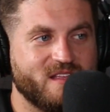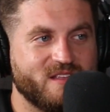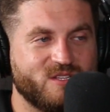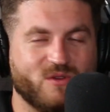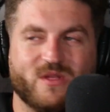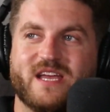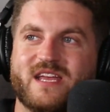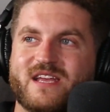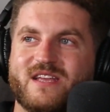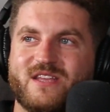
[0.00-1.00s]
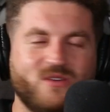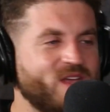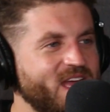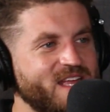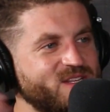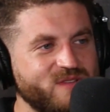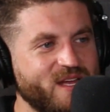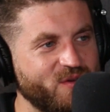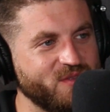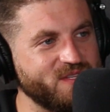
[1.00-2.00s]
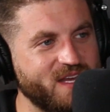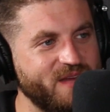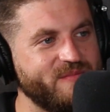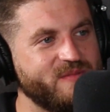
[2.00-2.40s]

So like you can't do that all the time.